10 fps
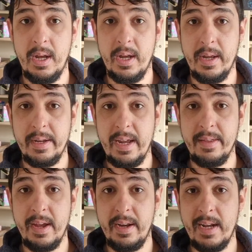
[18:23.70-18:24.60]
Yeah,
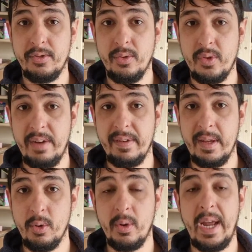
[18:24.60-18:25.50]
they're natural traffic, they're
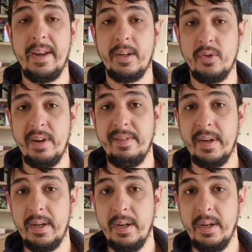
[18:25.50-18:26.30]
organic traffic.